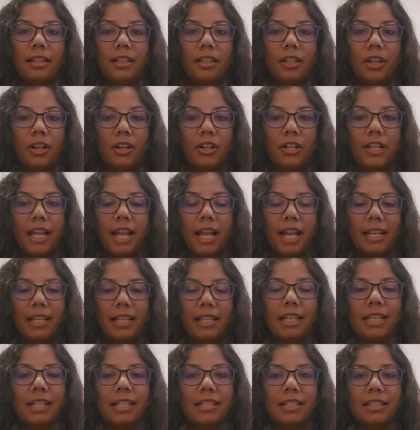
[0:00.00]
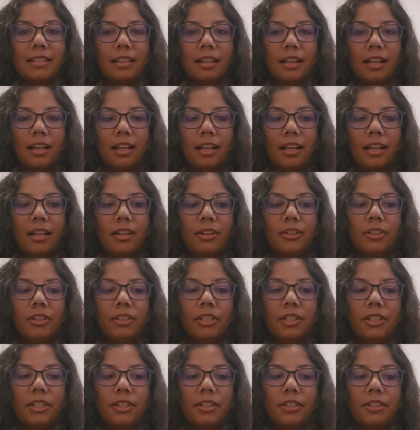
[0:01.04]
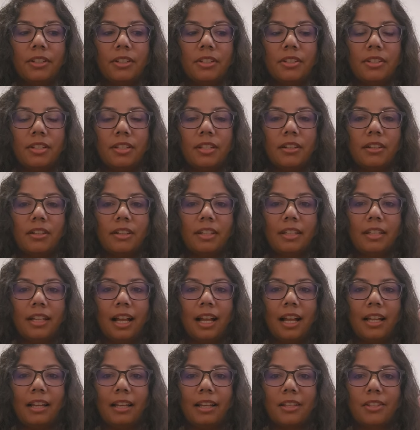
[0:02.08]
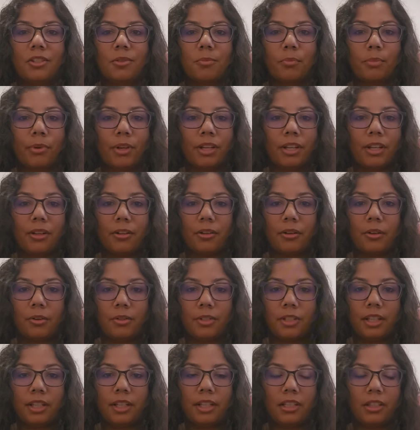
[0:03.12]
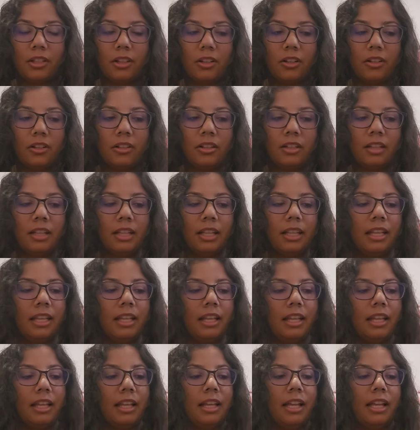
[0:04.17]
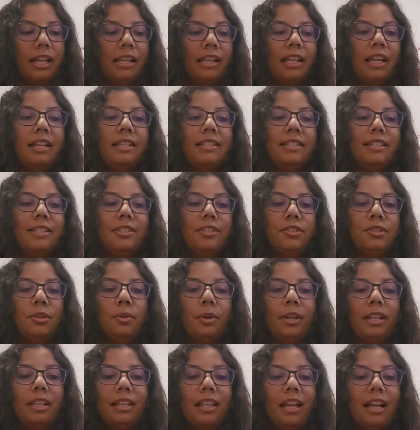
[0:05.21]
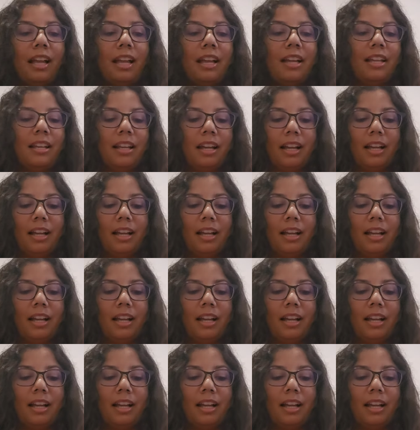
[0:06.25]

the Yarn Addict. Earlier this year, he had a spring crochet along and I did join that.